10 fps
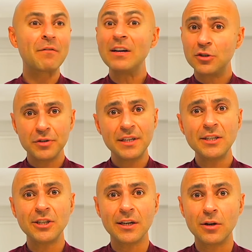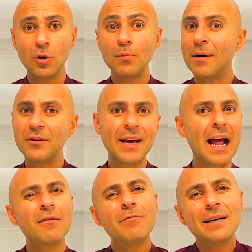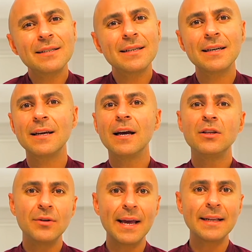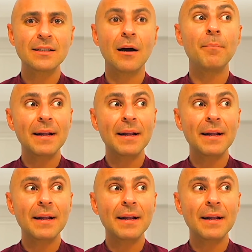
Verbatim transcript: strategic, but you gotta risk it to get some,